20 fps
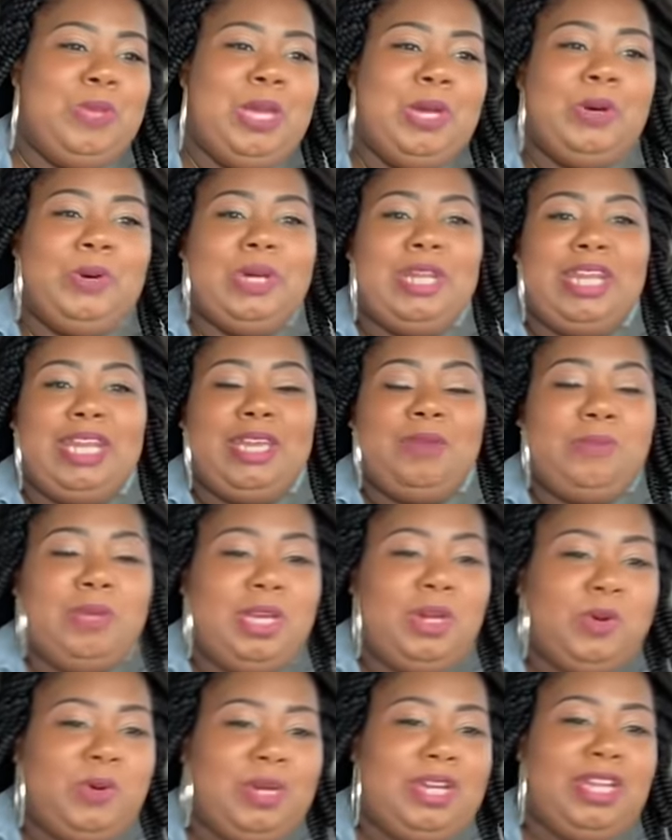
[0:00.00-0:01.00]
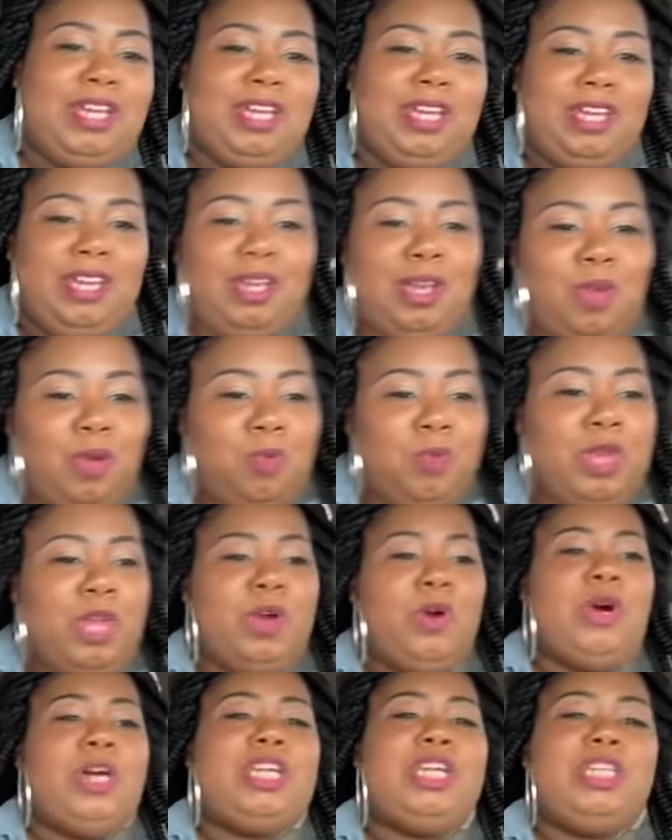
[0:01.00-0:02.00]
we going to we going to we
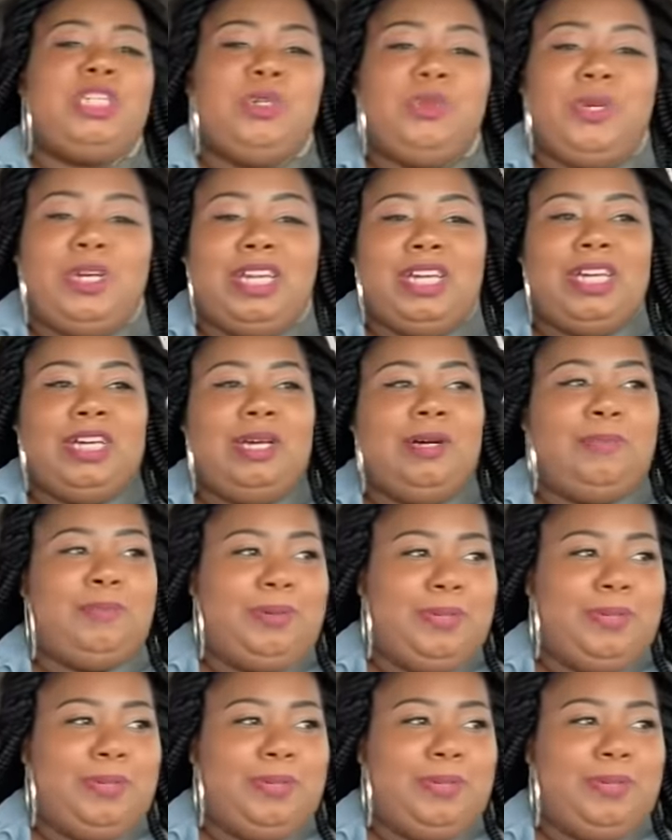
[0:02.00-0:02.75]
going to do it up.